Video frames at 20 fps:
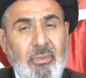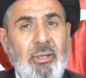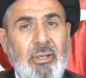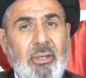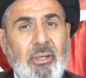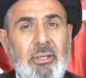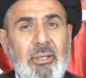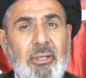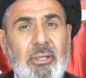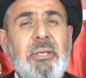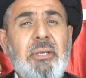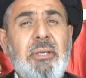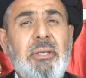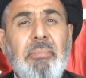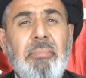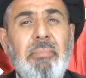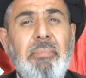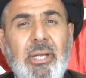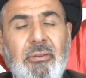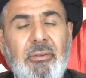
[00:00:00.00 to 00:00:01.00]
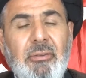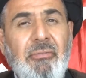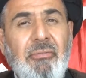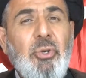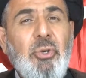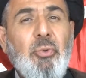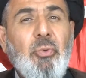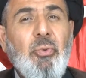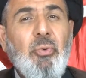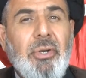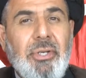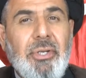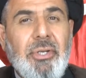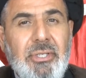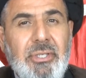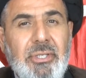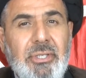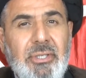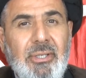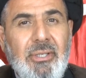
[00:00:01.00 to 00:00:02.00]
simply, few
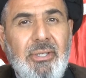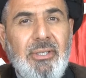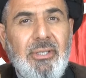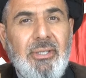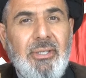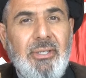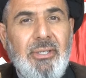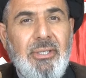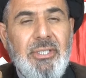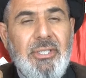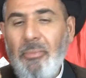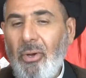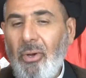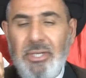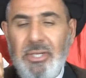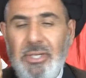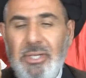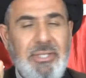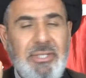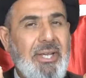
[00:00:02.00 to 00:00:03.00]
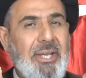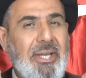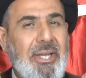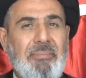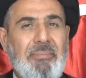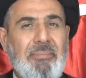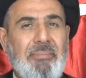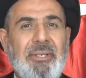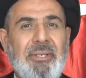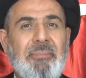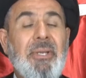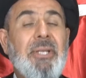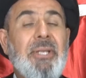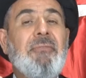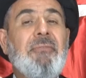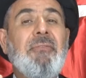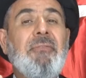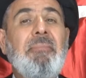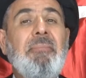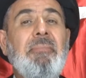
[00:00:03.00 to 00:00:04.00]
words, small statement, but
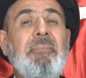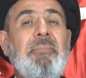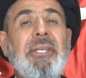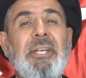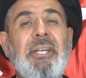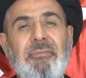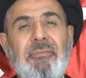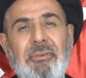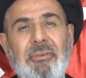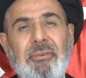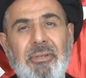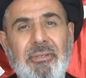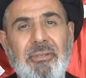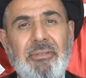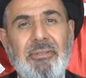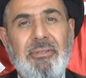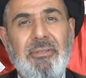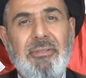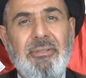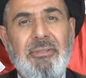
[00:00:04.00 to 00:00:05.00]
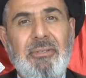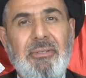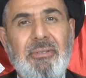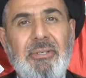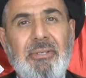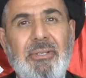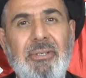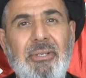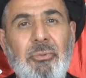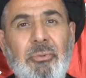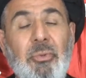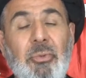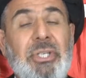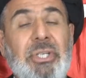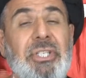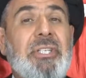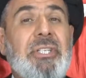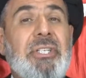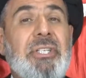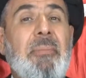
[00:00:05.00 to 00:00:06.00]
very meaningful, which
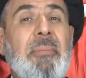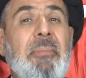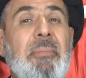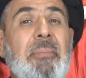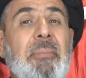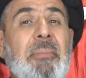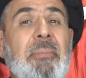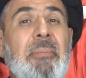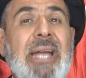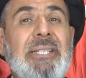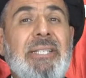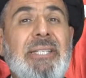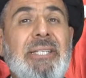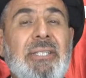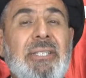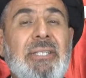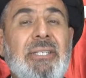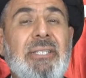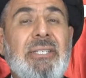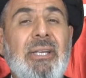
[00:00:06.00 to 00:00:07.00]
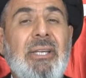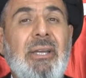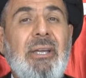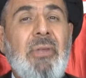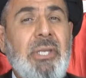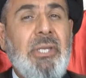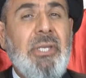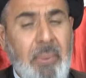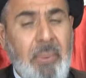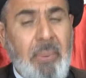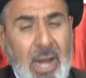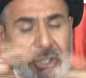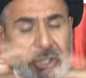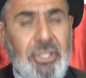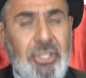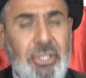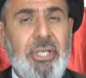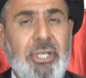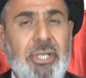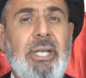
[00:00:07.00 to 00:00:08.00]
summarizes the
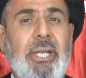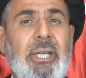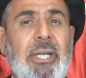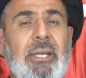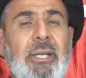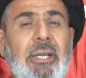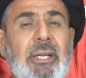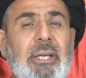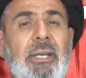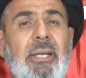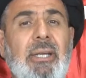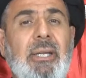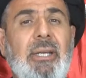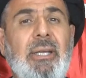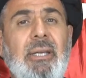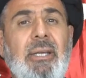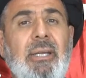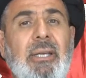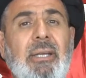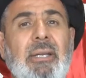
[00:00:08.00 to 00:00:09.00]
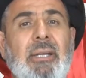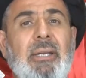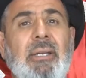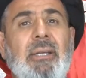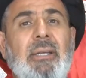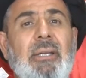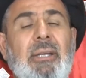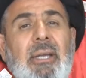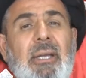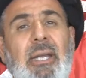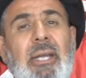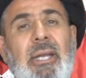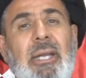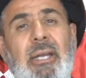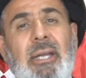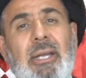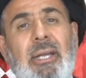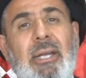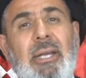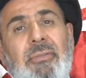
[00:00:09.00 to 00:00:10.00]
debauchery
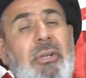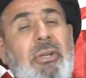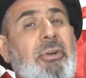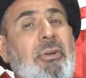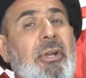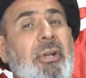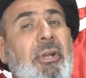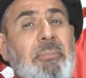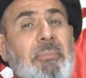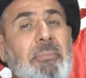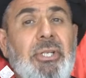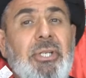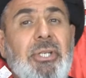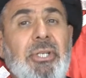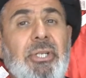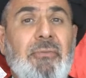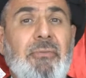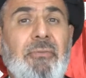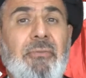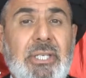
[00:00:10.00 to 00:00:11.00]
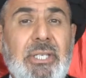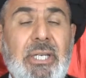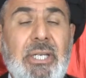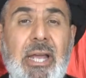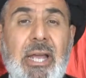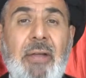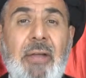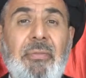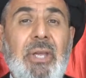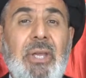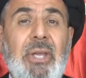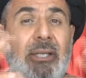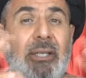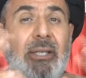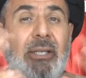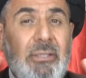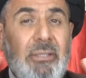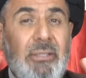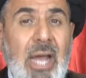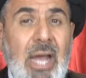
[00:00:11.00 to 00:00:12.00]
and the corruption of Yazid and the
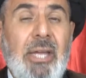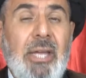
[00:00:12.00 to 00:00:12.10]
entire